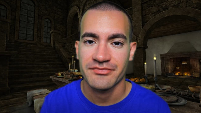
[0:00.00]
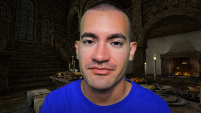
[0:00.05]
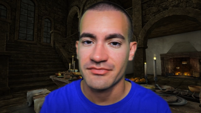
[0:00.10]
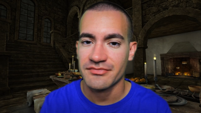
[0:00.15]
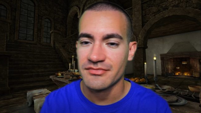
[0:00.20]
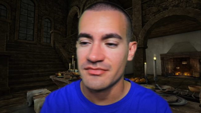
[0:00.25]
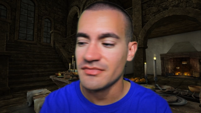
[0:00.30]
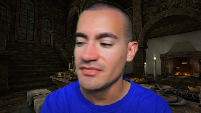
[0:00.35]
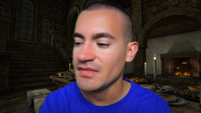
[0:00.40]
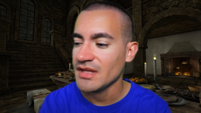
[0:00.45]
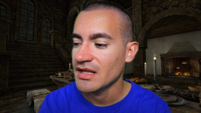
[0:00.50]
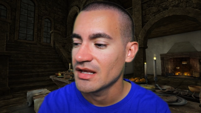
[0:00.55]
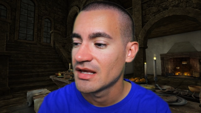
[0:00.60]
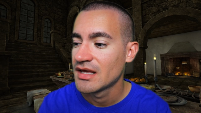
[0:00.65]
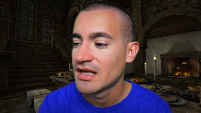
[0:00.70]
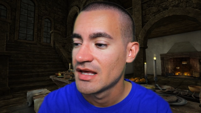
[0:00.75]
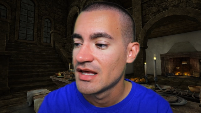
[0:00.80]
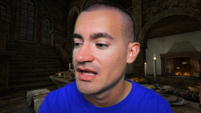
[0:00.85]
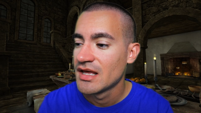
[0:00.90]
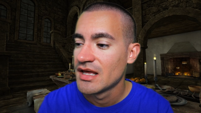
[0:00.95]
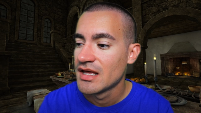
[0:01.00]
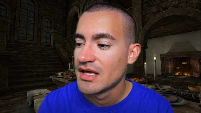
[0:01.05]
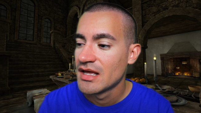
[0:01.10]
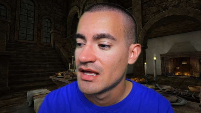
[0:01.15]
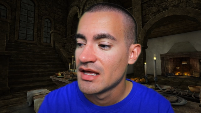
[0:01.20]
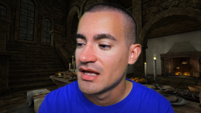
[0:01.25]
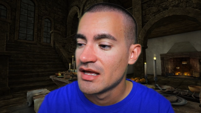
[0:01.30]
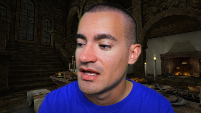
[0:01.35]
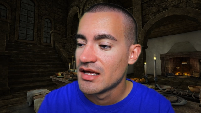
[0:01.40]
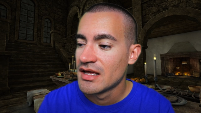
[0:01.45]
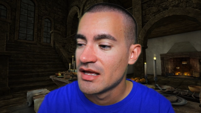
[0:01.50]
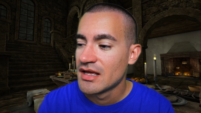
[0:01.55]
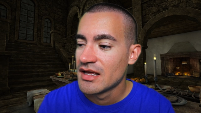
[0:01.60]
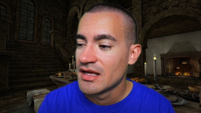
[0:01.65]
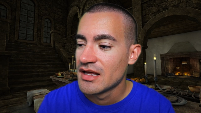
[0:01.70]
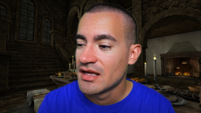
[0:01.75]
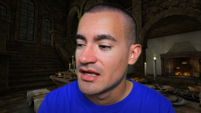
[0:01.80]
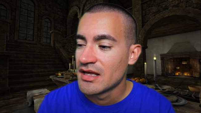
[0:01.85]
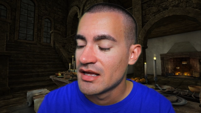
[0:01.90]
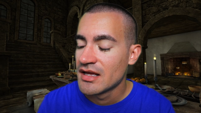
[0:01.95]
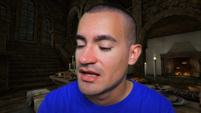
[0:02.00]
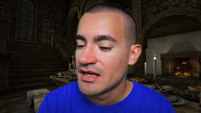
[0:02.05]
(no one is talking)